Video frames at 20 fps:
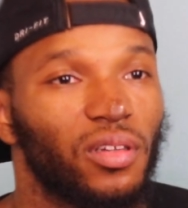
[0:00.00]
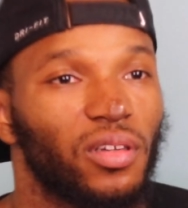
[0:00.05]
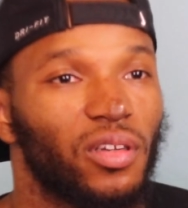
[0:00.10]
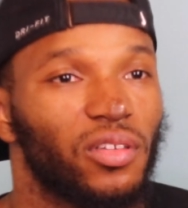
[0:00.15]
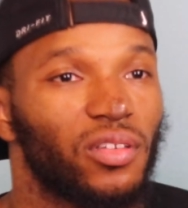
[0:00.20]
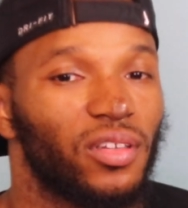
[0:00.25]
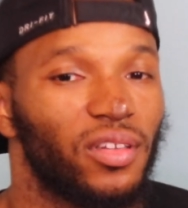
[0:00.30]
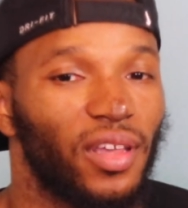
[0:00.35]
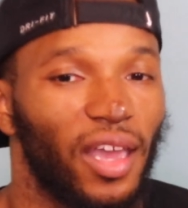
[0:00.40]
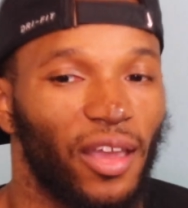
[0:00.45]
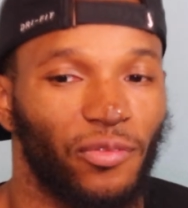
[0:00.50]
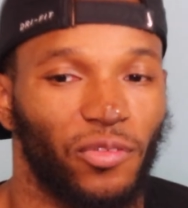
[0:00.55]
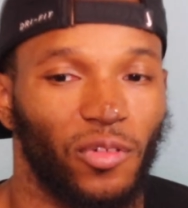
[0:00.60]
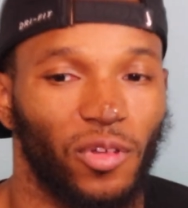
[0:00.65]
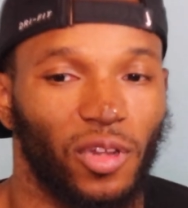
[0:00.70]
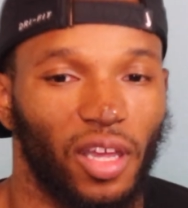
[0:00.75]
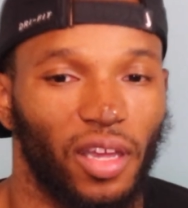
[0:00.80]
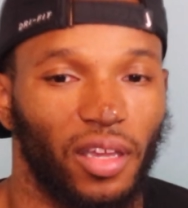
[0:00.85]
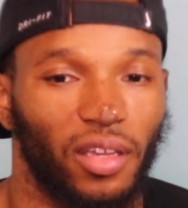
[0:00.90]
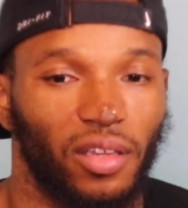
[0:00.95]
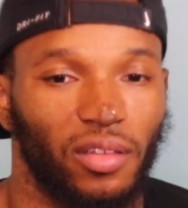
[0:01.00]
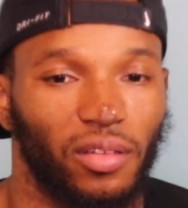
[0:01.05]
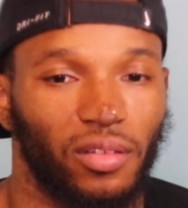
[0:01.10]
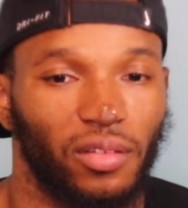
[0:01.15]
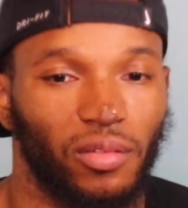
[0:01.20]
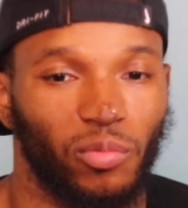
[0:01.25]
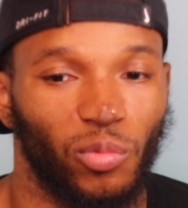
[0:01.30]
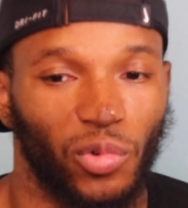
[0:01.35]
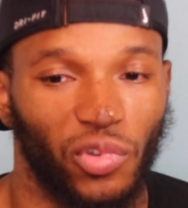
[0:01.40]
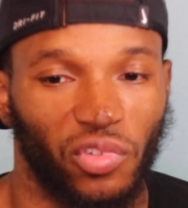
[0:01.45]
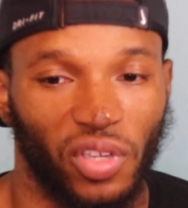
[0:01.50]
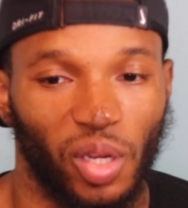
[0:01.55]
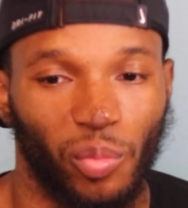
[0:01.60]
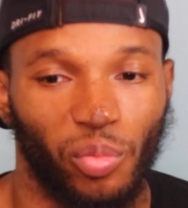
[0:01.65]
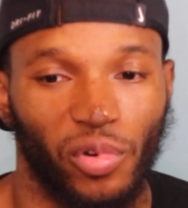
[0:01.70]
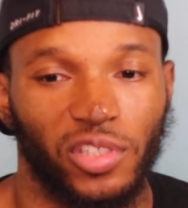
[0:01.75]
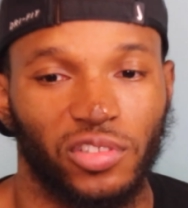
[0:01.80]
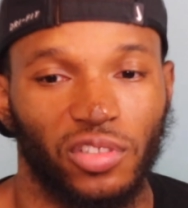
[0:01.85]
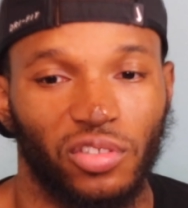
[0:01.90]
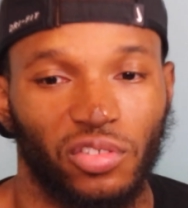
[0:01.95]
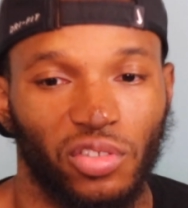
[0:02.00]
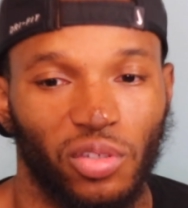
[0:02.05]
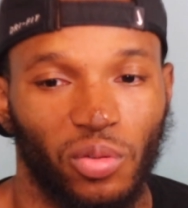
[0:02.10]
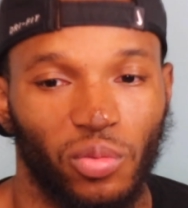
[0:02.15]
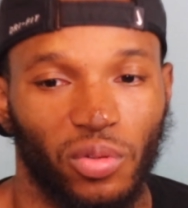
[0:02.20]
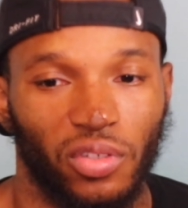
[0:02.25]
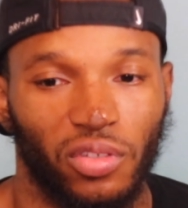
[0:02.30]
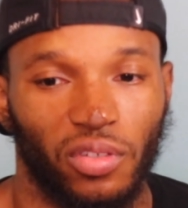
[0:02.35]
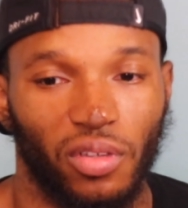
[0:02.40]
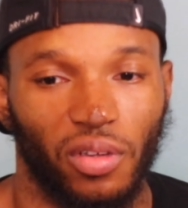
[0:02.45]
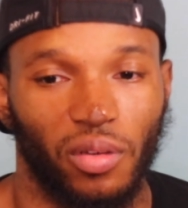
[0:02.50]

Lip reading: Because I feel like what separates the two is,